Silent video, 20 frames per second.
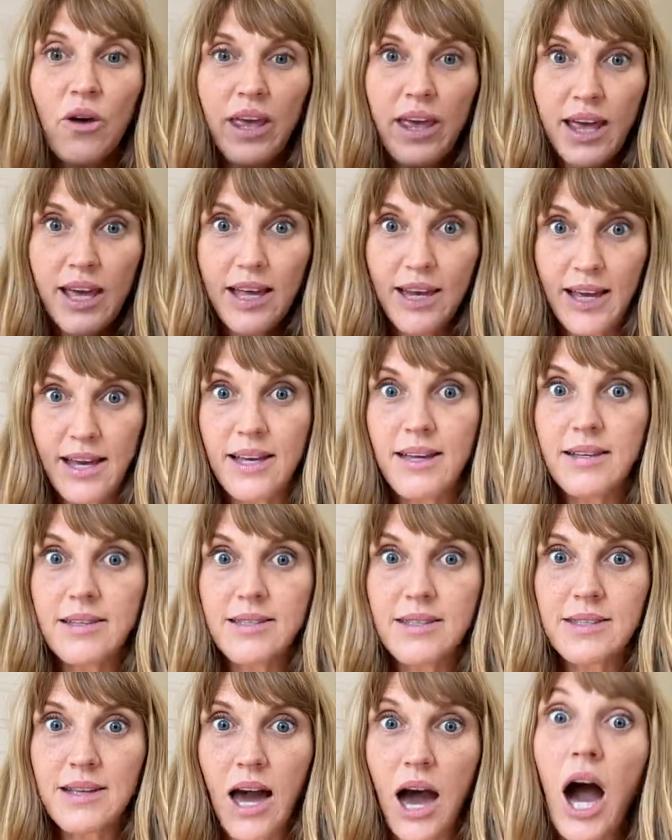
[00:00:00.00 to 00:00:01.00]
it
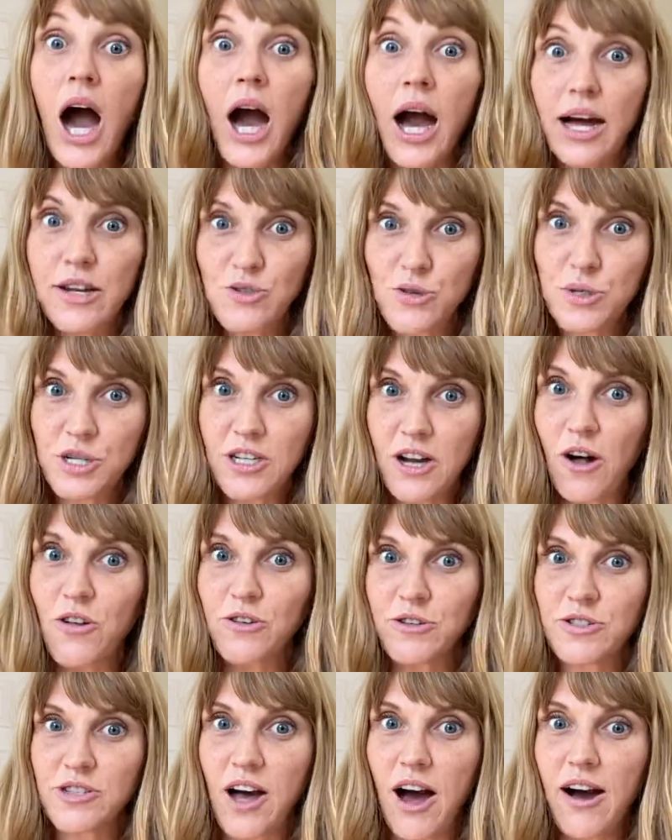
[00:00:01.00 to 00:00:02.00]
is
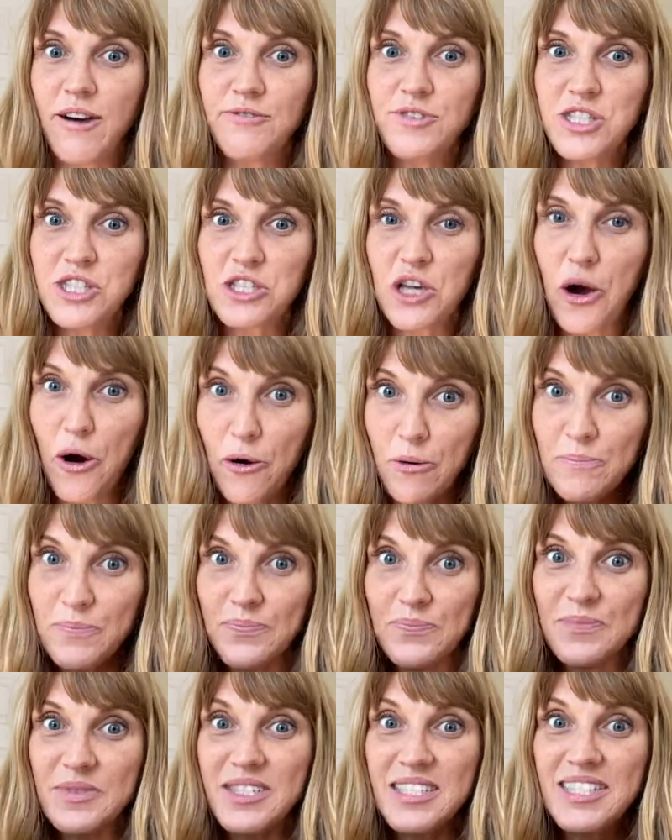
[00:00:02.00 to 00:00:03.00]
$100 off. So
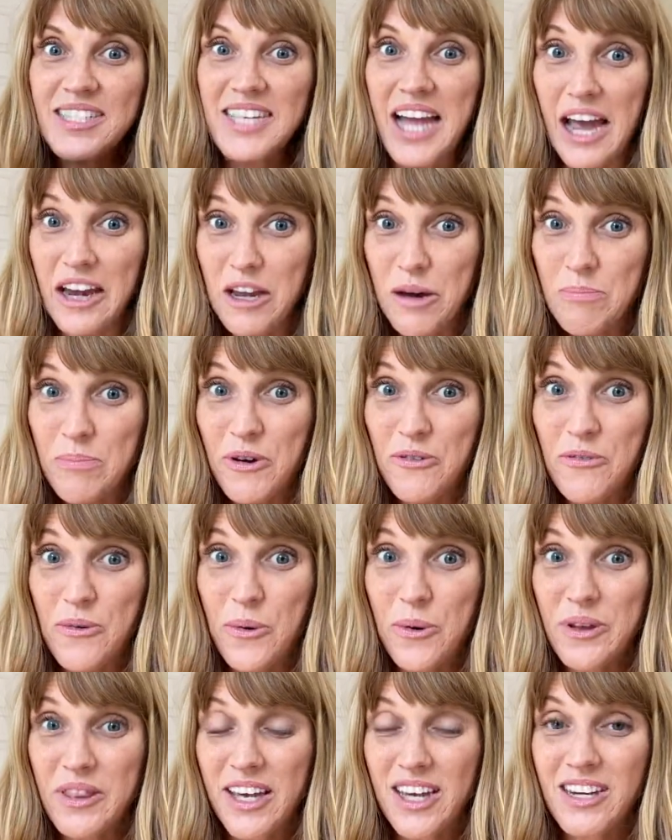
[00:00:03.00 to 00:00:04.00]
sign up
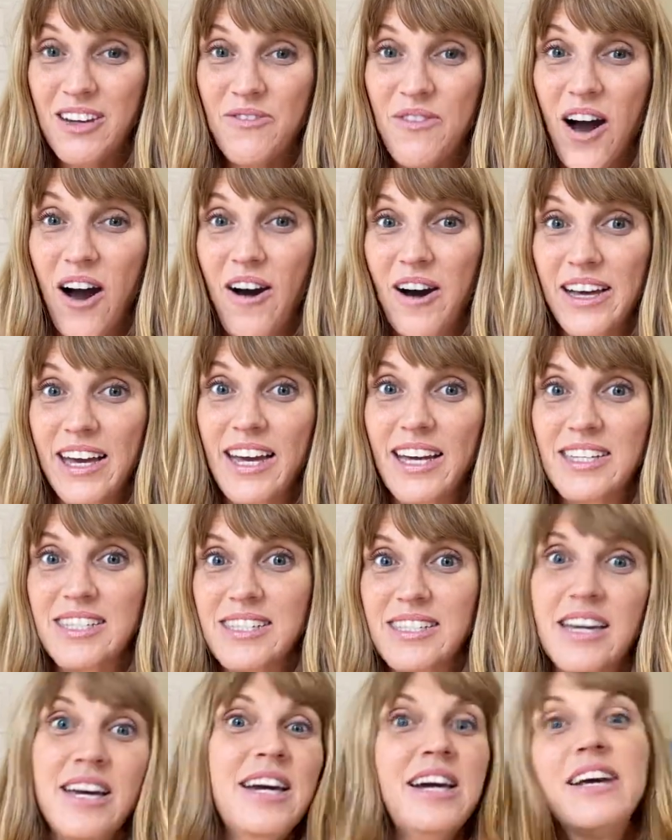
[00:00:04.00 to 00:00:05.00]
before the end of
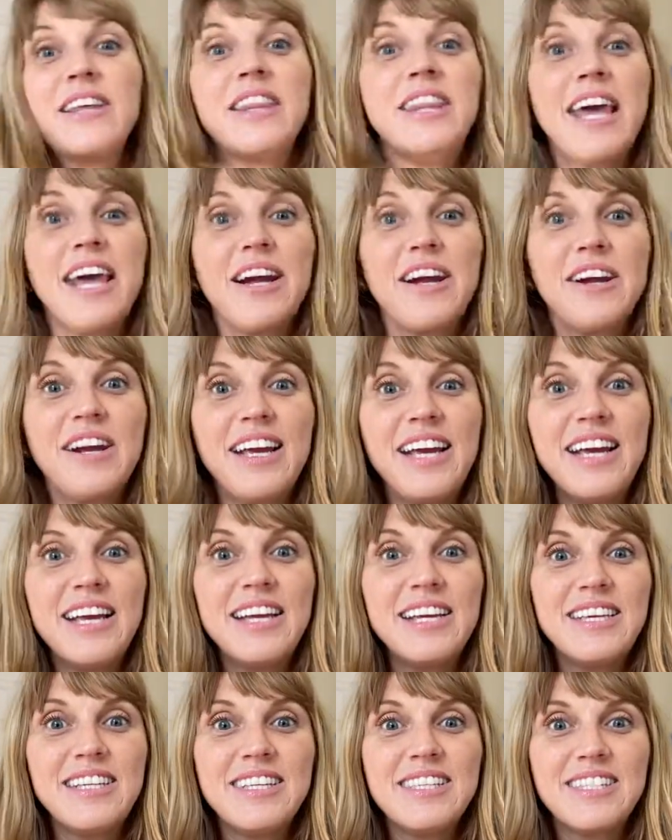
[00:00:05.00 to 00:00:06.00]
August, there
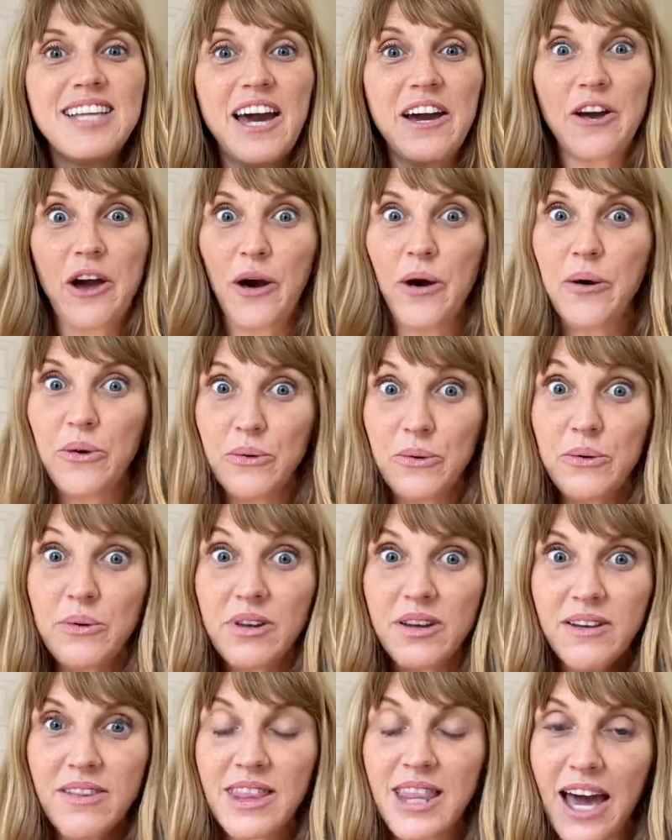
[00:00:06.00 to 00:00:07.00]
is a
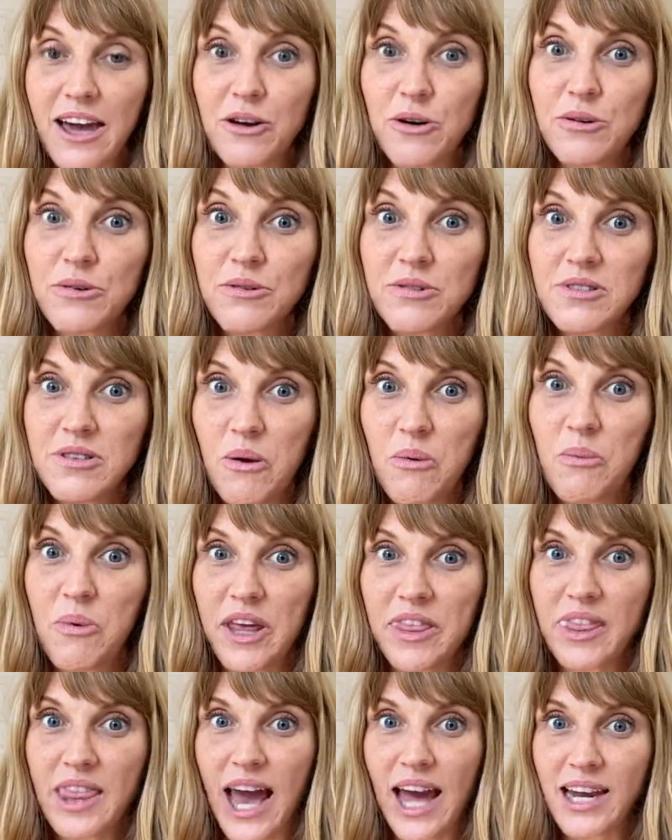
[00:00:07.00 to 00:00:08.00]
code that goes
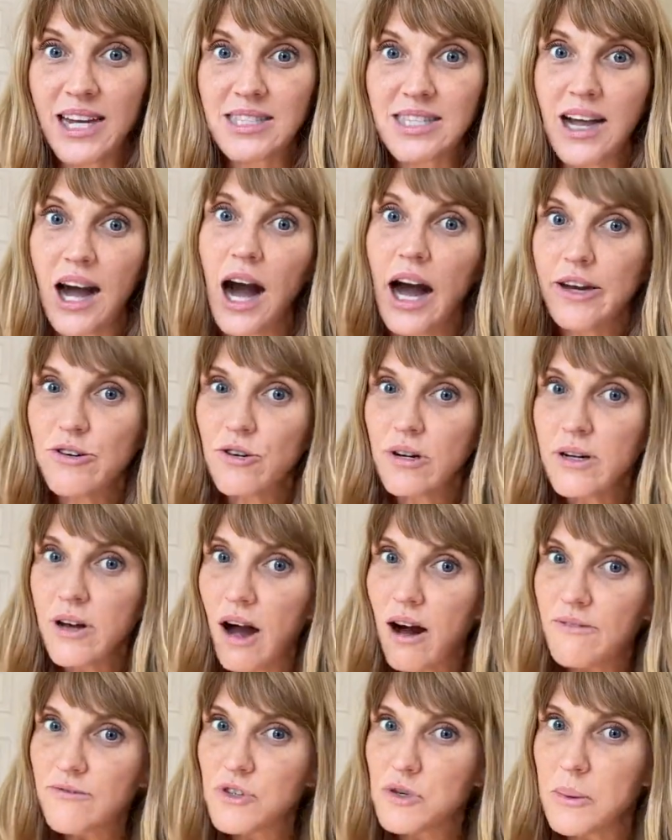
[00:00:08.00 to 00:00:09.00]
with that. It's 100
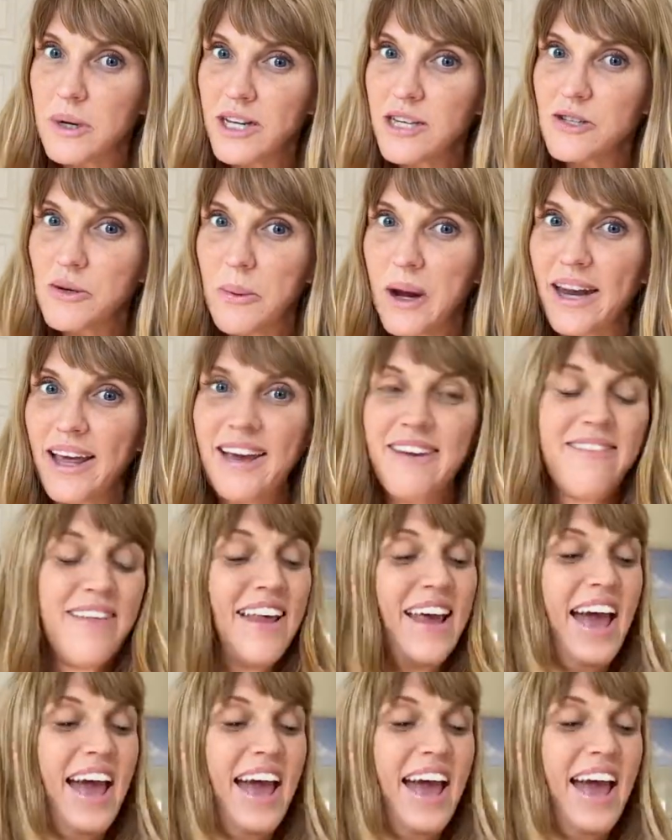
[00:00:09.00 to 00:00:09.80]
off 2020.